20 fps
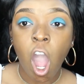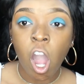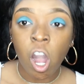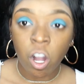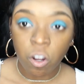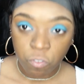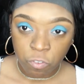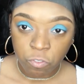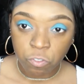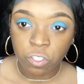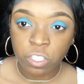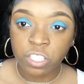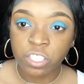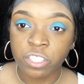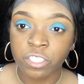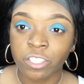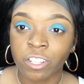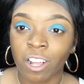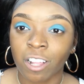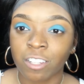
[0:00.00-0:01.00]
all for
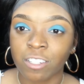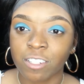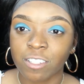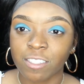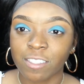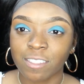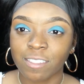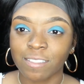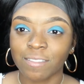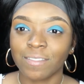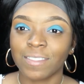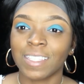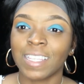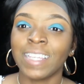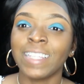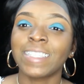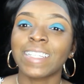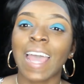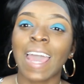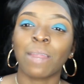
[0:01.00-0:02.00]
$46.
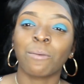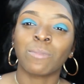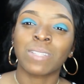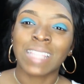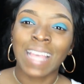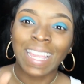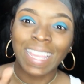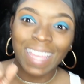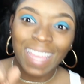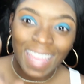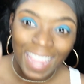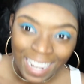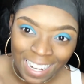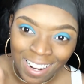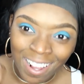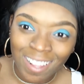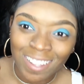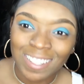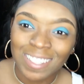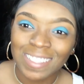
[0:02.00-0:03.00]
Each item was like
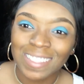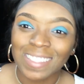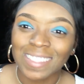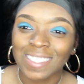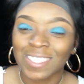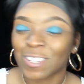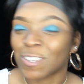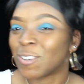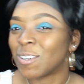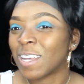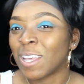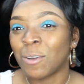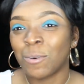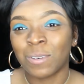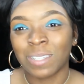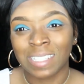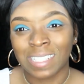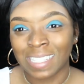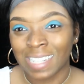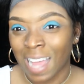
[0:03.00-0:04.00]
$8, so it
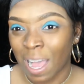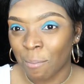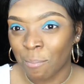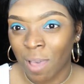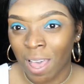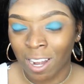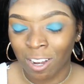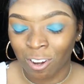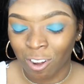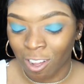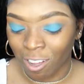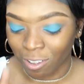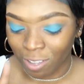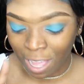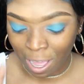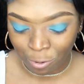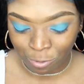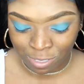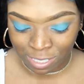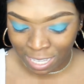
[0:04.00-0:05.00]
was not bad at
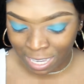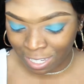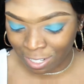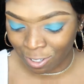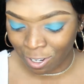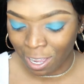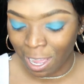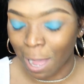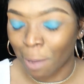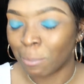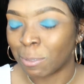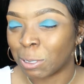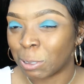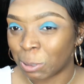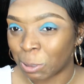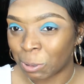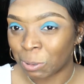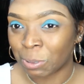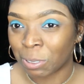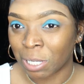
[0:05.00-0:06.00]
all. I was like, no, I'm
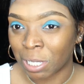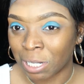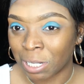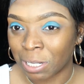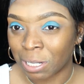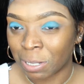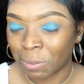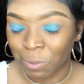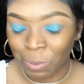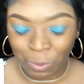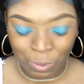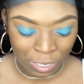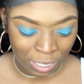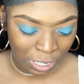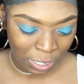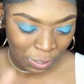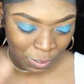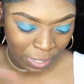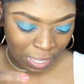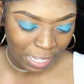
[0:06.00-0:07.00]
gonna go get it. I'm gonna
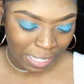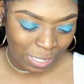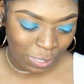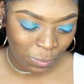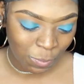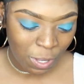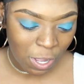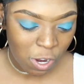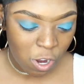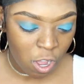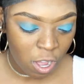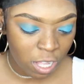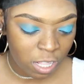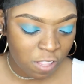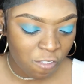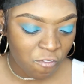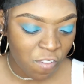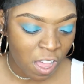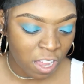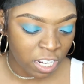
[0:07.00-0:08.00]
get it. Okay, so we're gonna go
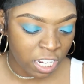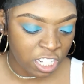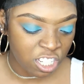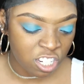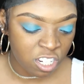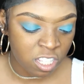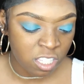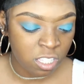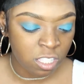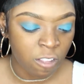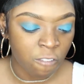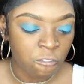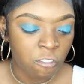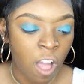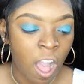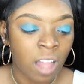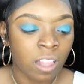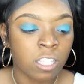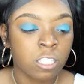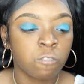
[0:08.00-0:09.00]
with the foundation. This is the
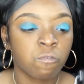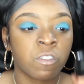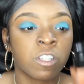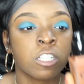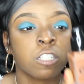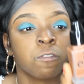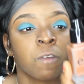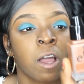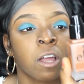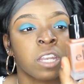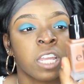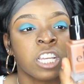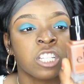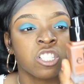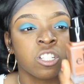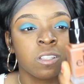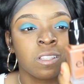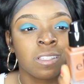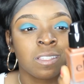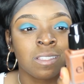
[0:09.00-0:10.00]
Flawless Finish
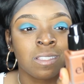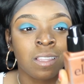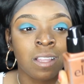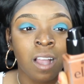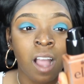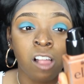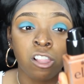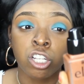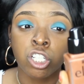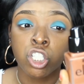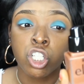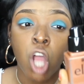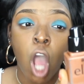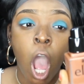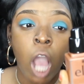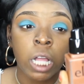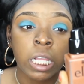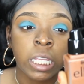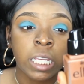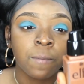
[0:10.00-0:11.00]
Foundation. This is in the color
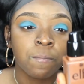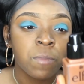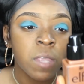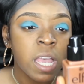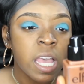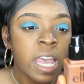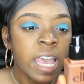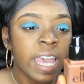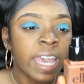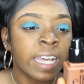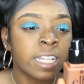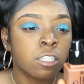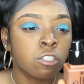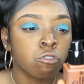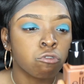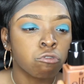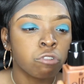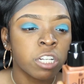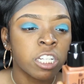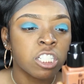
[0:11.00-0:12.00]
Chocolate. It's
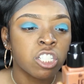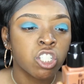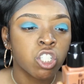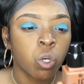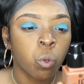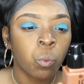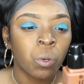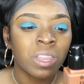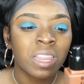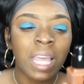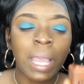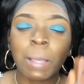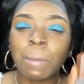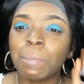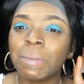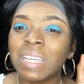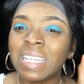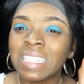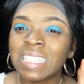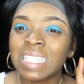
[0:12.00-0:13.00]
rich with a
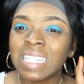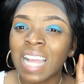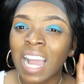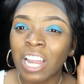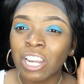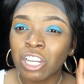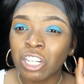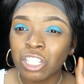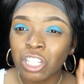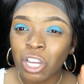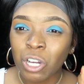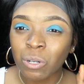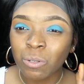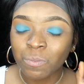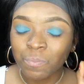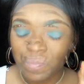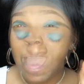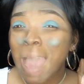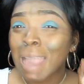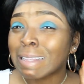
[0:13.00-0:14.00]
peachy
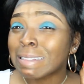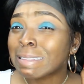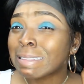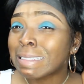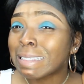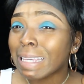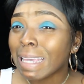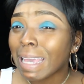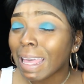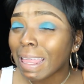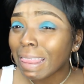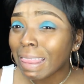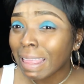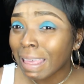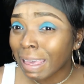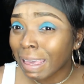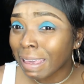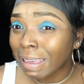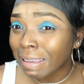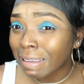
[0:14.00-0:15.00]
undertone.
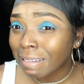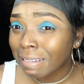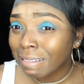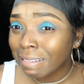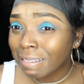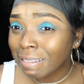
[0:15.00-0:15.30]
Ideally,